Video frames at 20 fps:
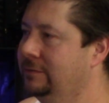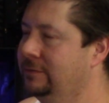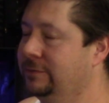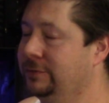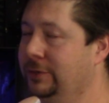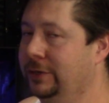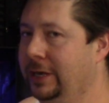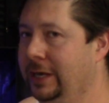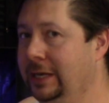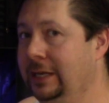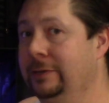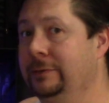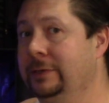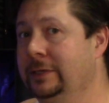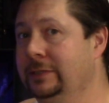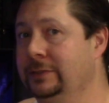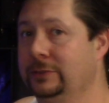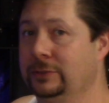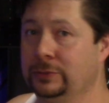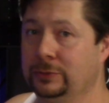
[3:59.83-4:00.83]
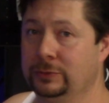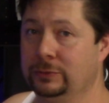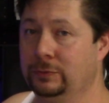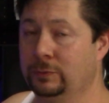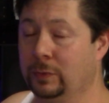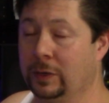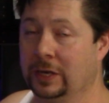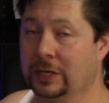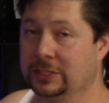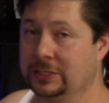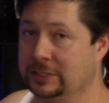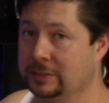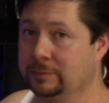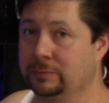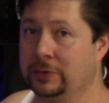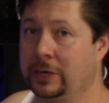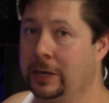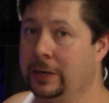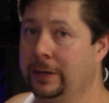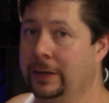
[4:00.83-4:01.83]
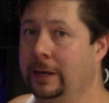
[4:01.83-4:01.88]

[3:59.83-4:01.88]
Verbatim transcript: for anyone who watched the prior